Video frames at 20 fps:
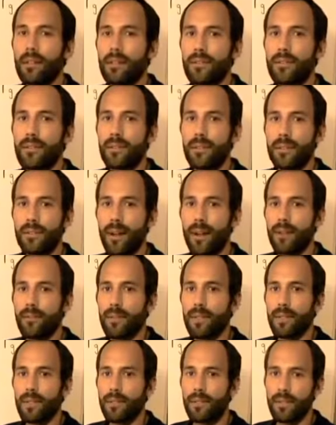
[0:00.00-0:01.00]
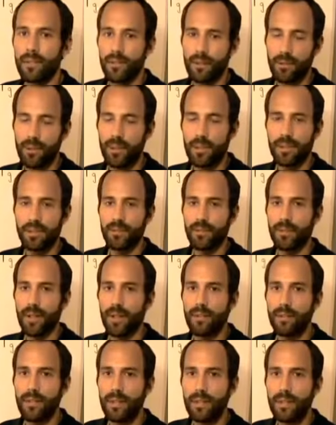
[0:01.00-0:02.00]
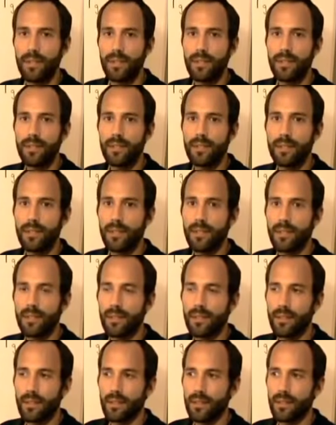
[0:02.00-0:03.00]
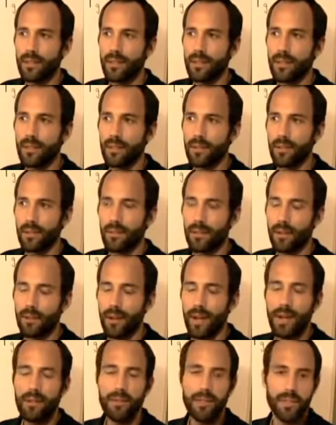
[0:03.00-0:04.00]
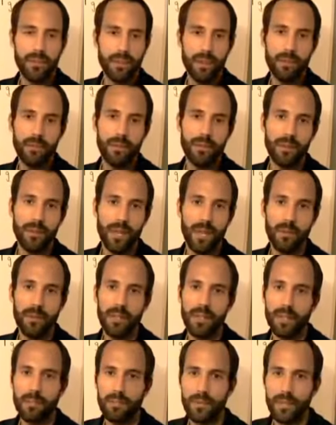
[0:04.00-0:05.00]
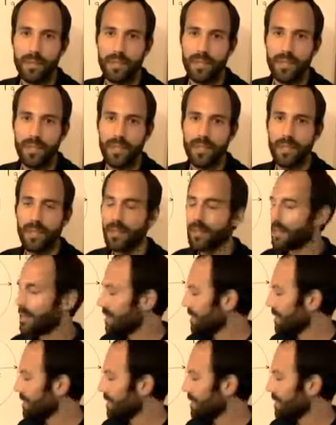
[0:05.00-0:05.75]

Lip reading: due to gravity, or this equation of gravity, that they were having trouble coming up with G,